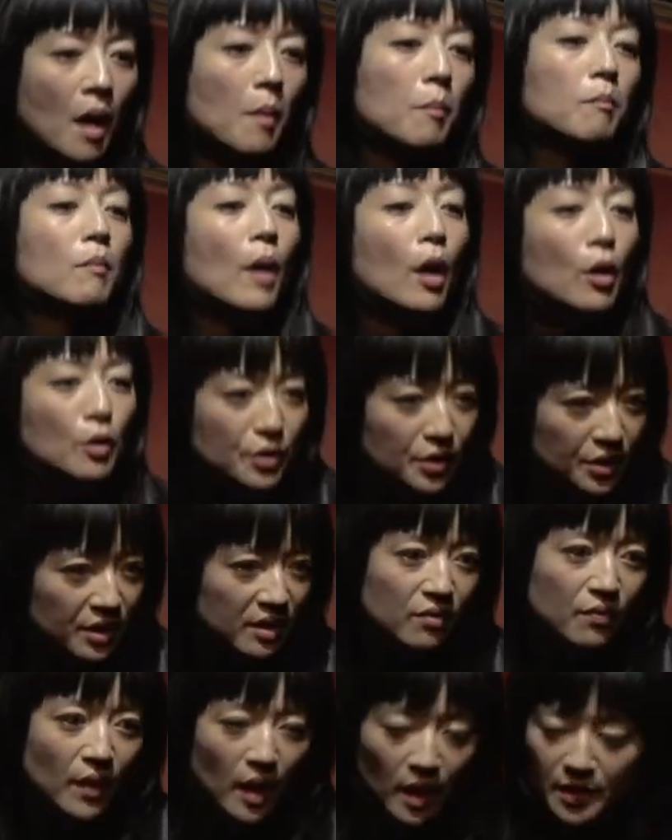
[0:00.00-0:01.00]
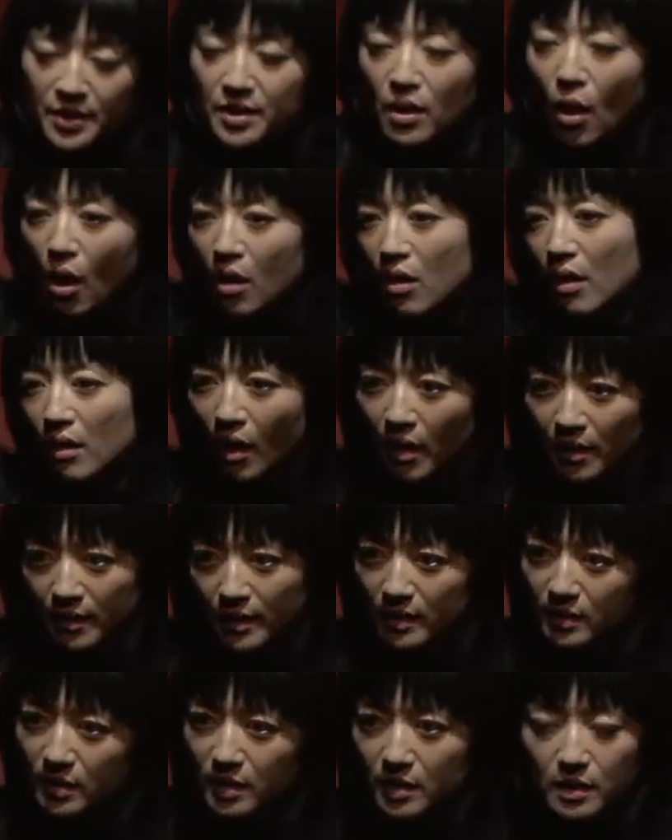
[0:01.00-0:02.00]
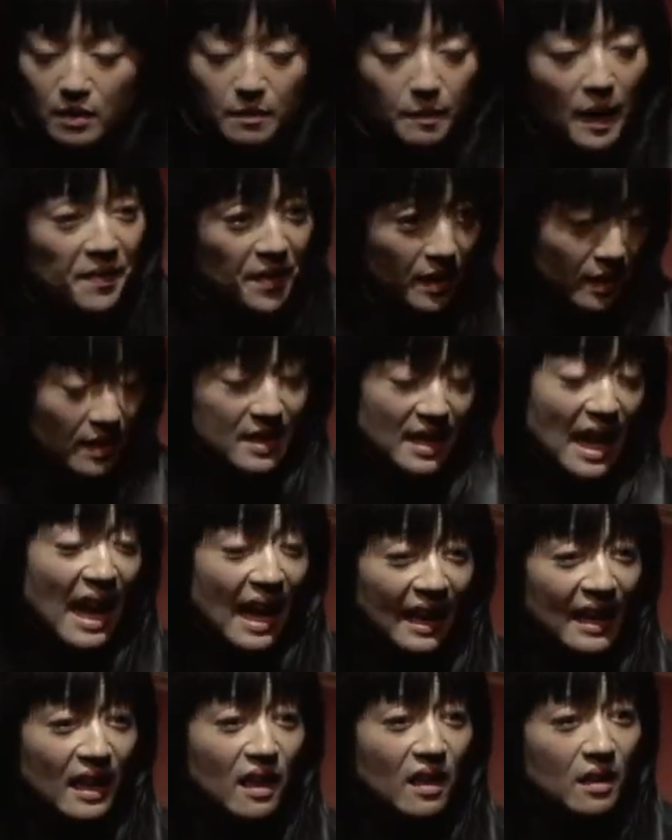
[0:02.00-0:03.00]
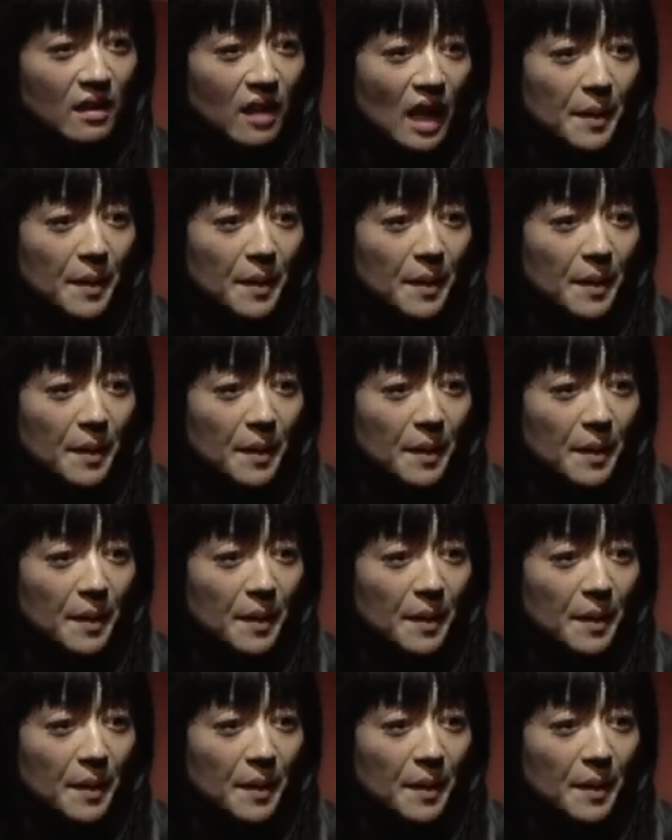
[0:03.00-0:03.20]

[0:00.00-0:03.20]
Most of us are artists at the end of the day.